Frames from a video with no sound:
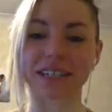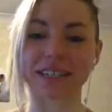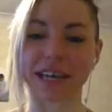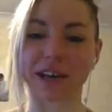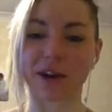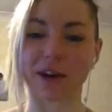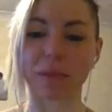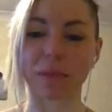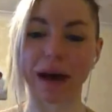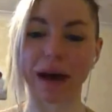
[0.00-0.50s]

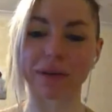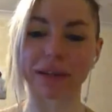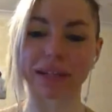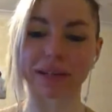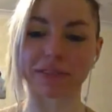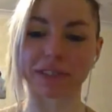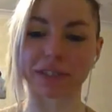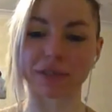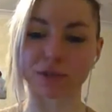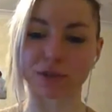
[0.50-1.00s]
Take up
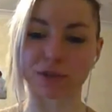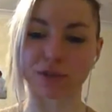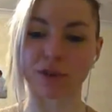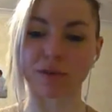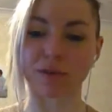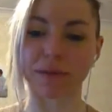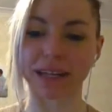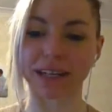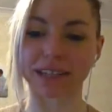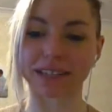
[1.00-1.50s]
powerlifting or
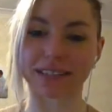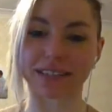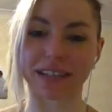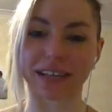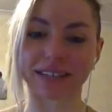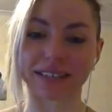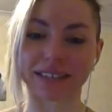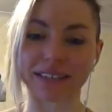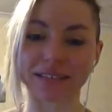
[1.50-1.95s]
strongman instead.